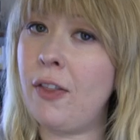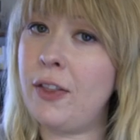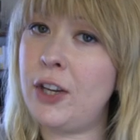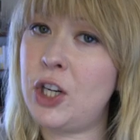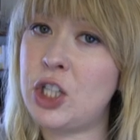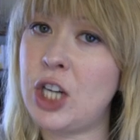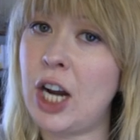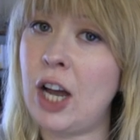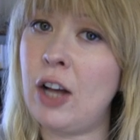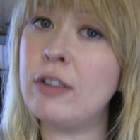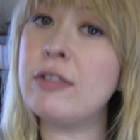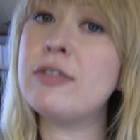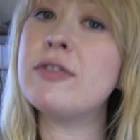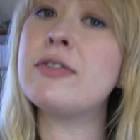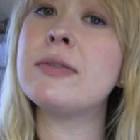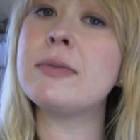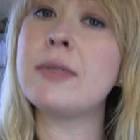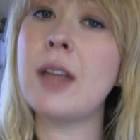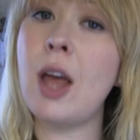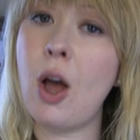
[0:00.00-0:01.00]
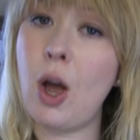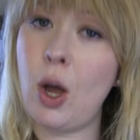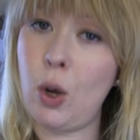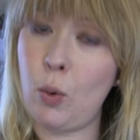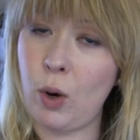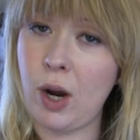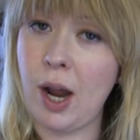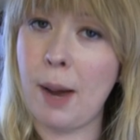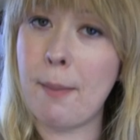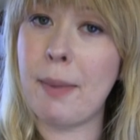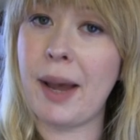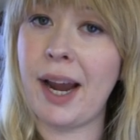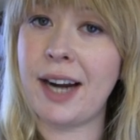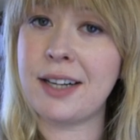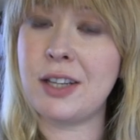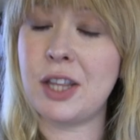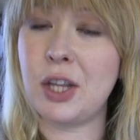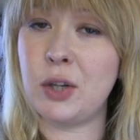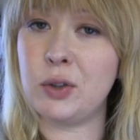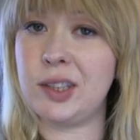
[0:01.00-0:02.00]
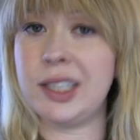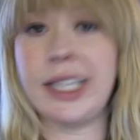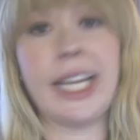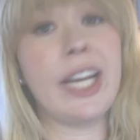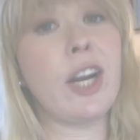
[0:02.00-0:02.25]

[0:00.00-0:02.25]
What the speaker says: on the shelf. We'll come back to those